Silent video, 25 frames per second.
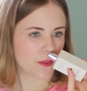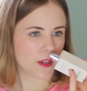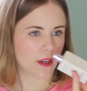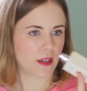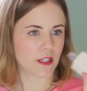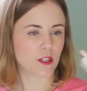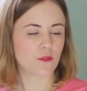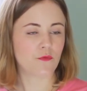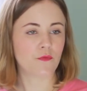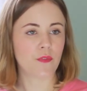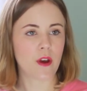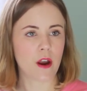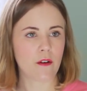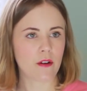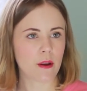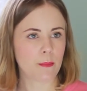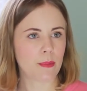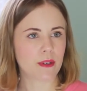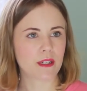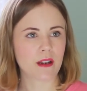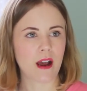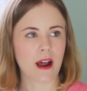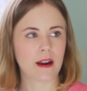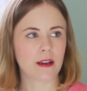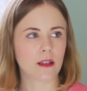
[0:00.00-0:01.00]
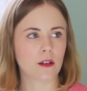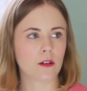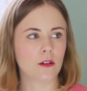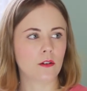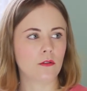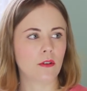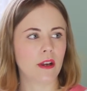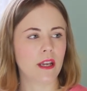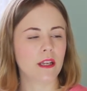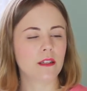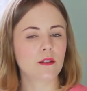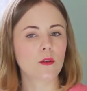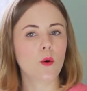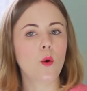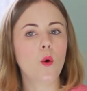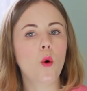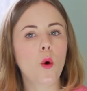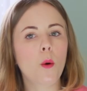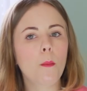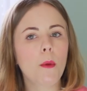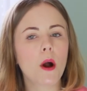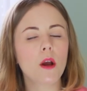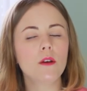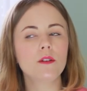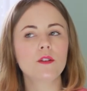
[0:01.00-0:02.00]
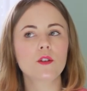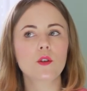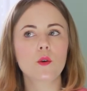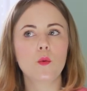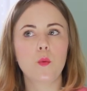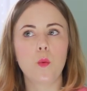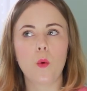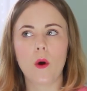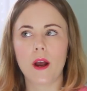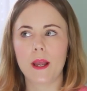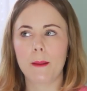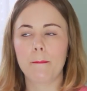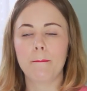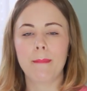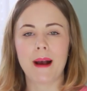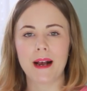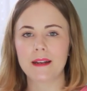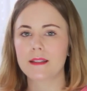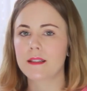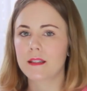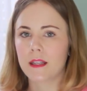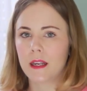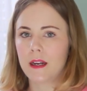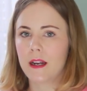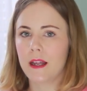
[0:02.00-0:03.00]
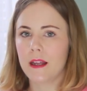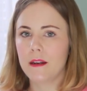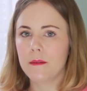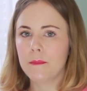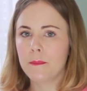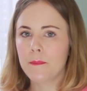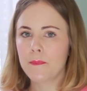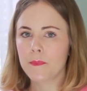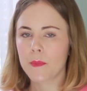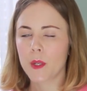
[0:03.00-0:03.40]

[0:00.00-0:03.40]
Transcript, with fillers: It's very botanical. It's almost quite masculine.